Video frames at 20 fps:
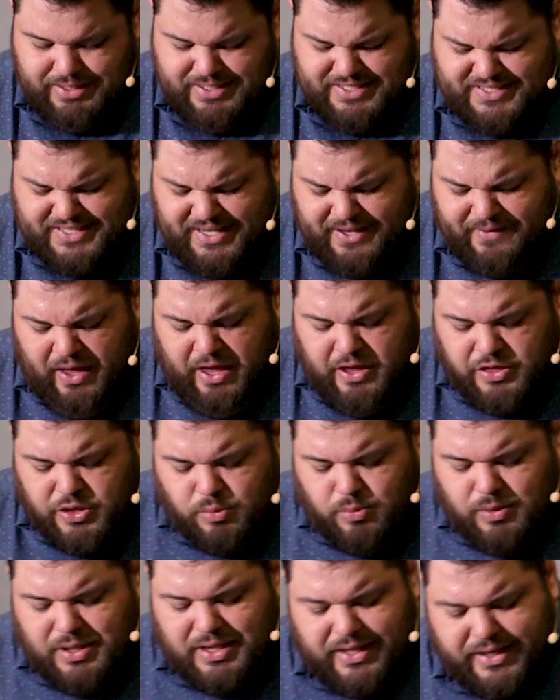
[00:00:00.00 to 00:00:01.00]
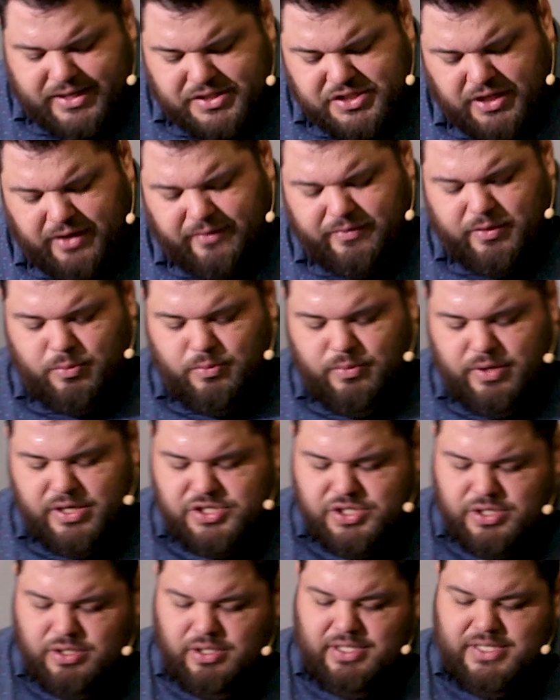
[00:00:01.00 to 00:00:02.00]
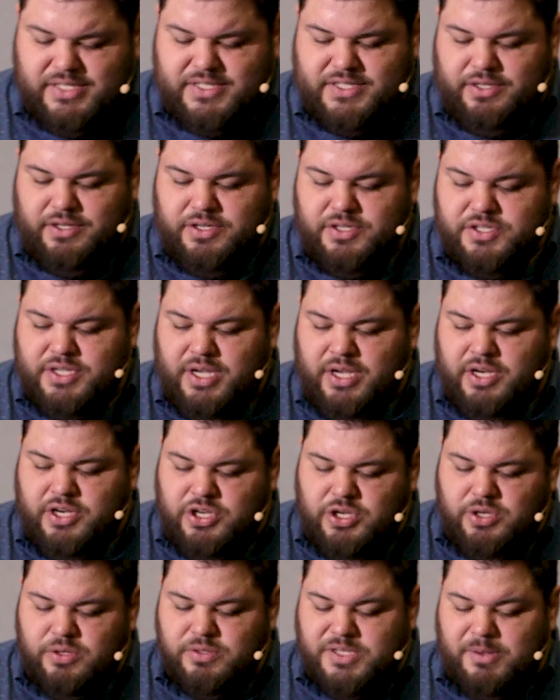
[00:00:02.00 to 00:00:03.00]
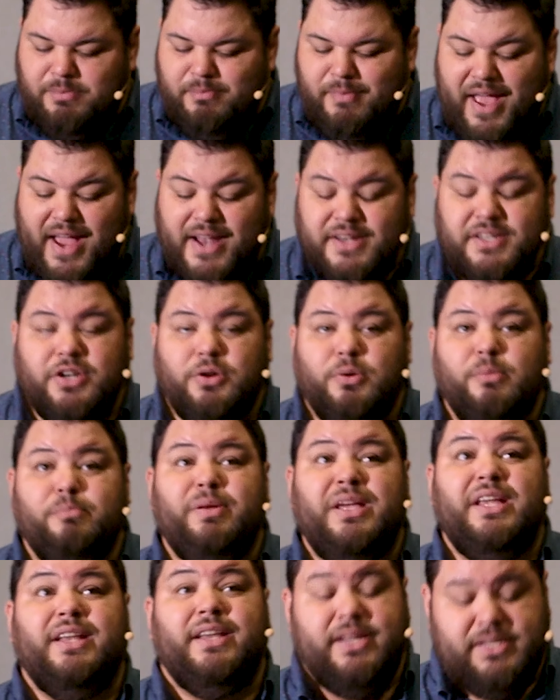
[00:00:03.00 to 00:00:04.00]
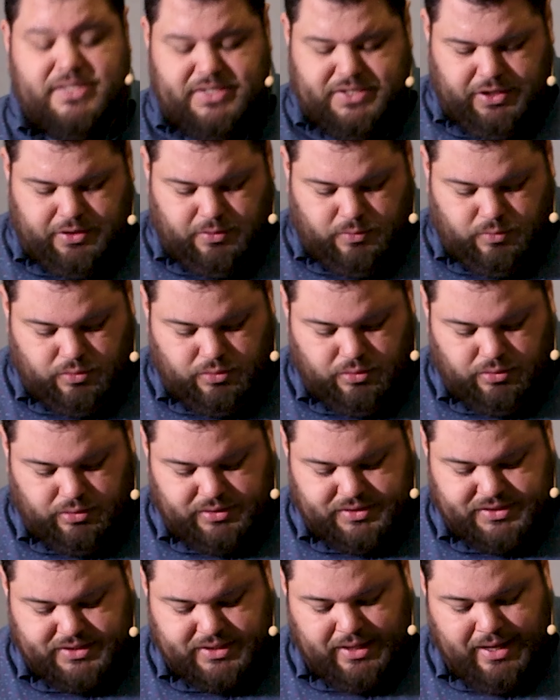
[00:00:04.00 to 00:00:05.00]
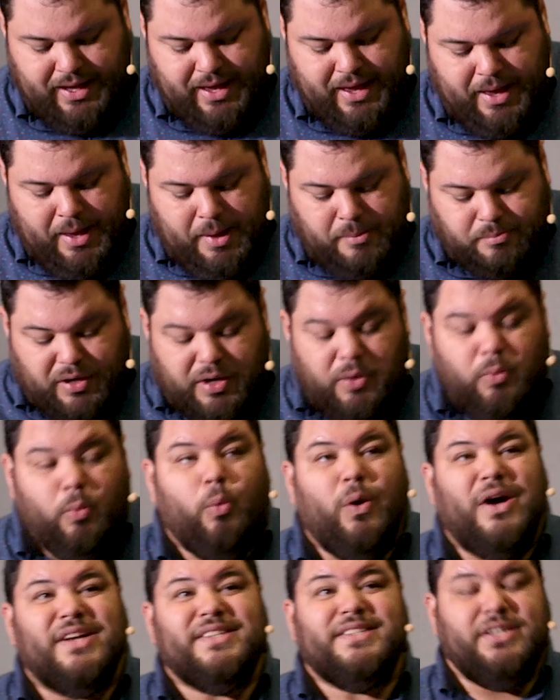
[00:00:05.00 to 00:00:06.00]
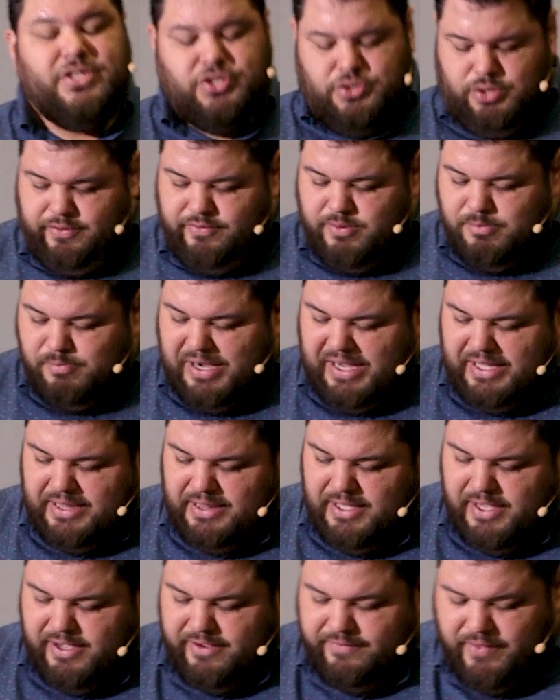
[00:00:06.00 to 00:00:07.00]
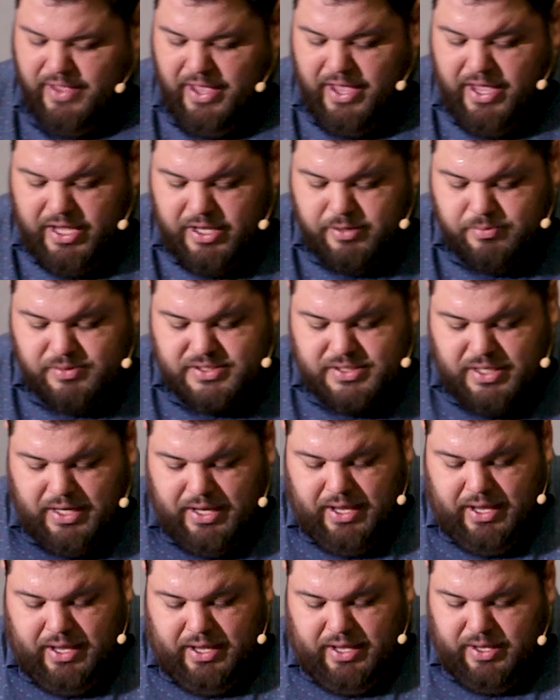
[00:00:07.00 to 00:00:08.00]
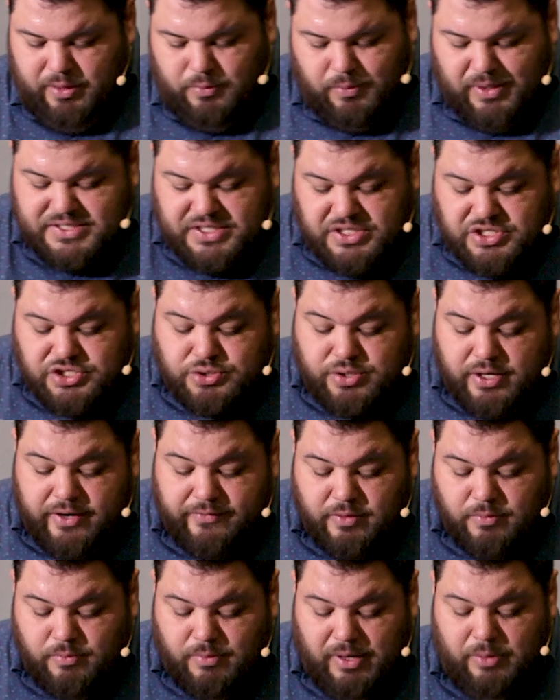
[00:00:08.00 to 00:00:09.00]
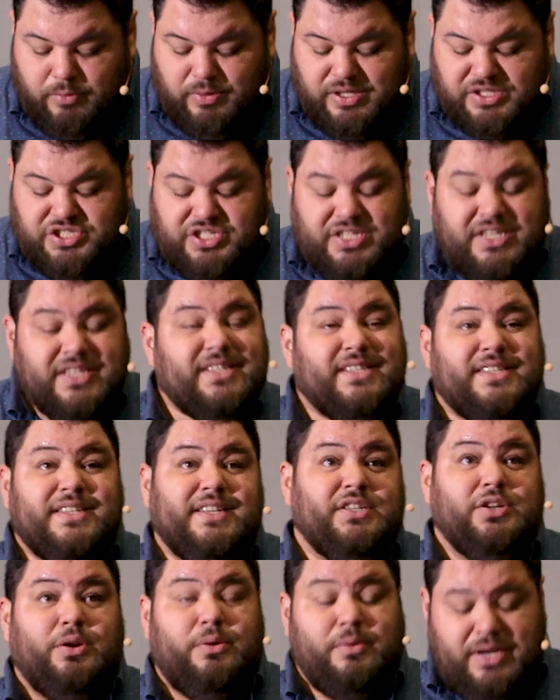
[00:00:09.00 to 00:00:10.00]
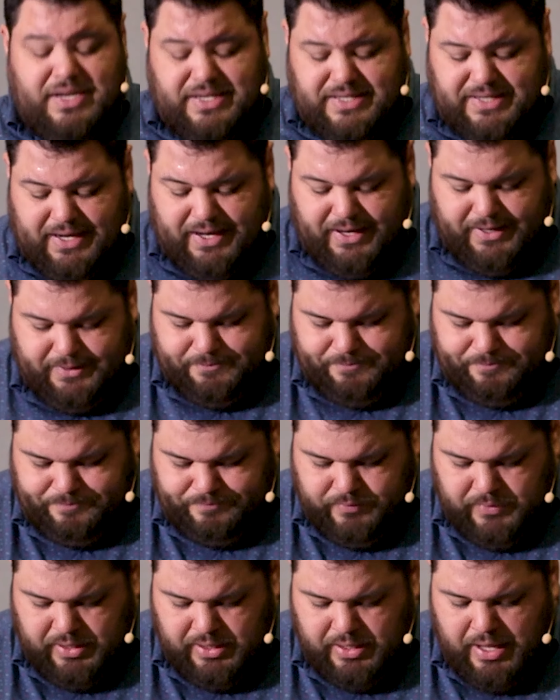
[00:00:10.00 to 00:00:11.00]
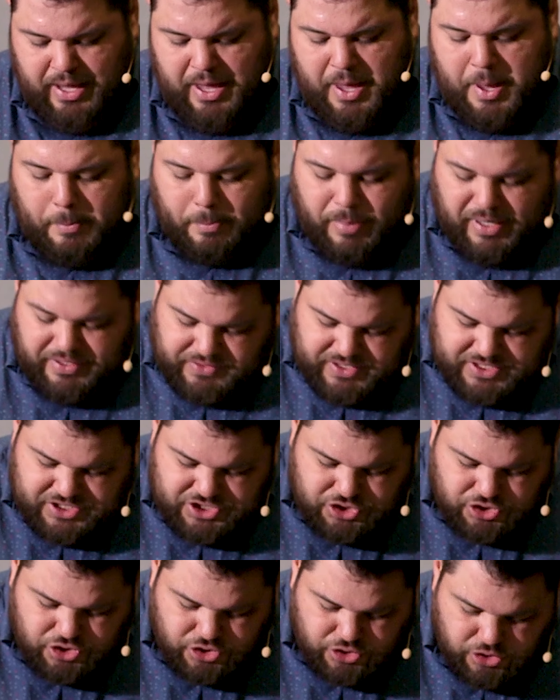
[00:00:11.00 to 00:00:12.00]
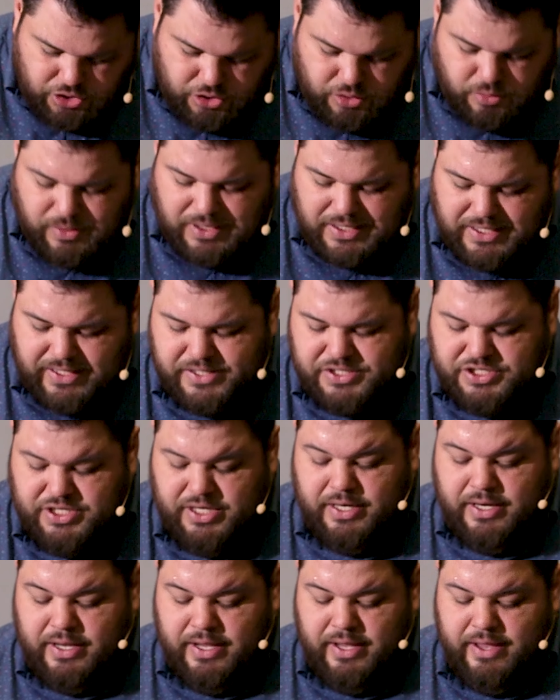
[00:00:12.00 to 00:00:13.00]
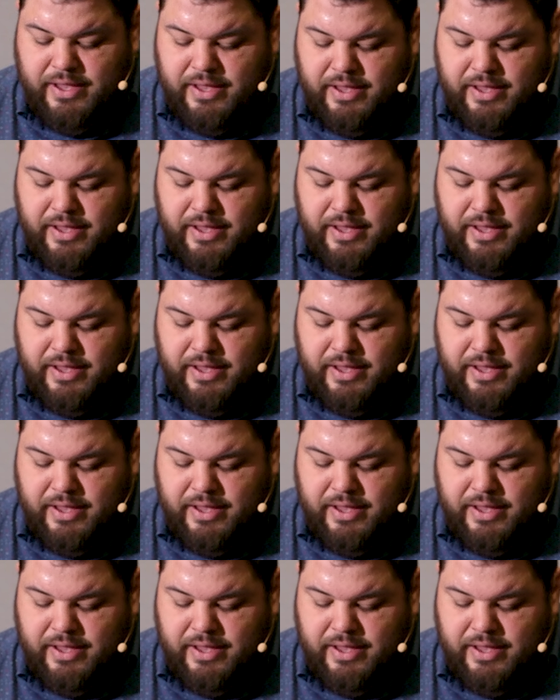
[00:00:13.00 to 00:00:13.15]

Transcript: See, the religion of the original listeners knew demanded obedience to the rules but it wasn't driven by love. It, was, it wasn't driven by what Jesus has already done. But this true religion